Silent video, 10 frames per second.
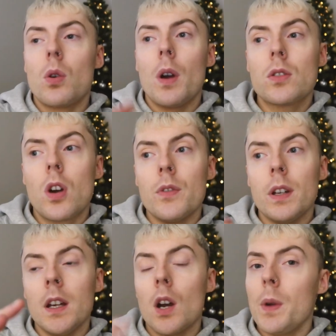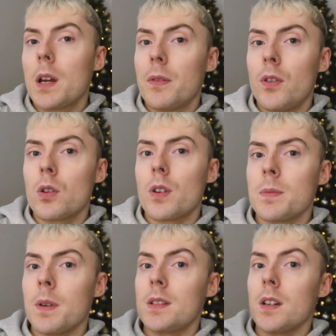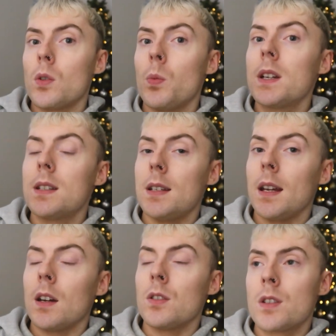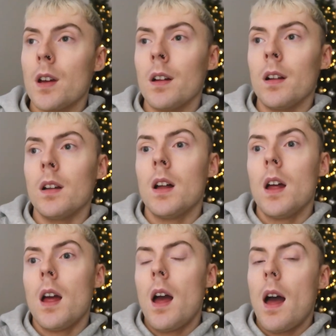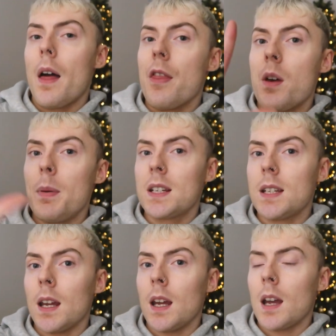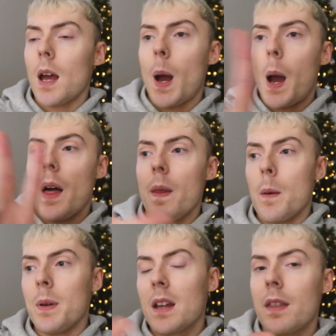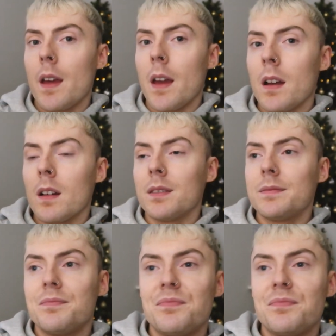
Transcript: So it's currently a week before Christmas. It's a week today until the big day, the big thing,